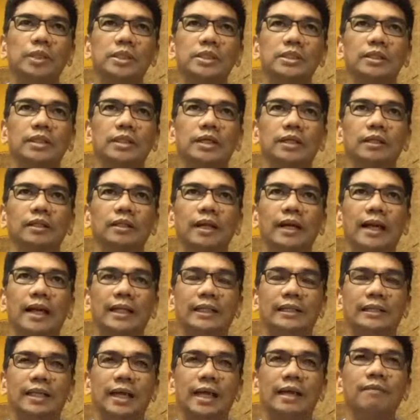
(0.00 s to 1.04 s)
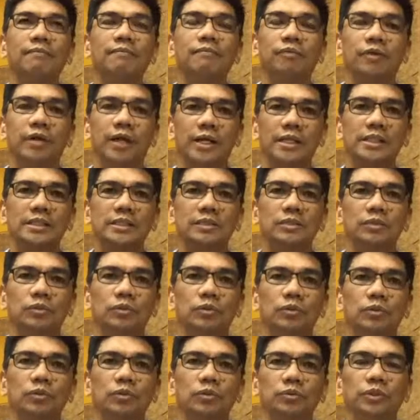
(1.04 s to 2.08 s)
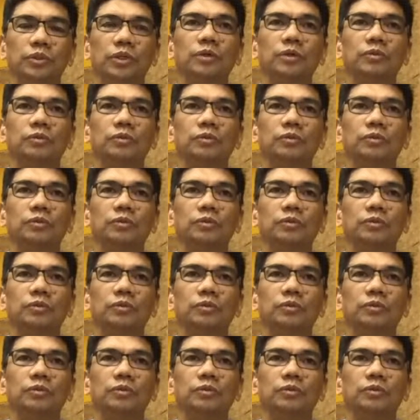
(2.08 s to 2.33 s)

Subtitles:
was the right time for us to,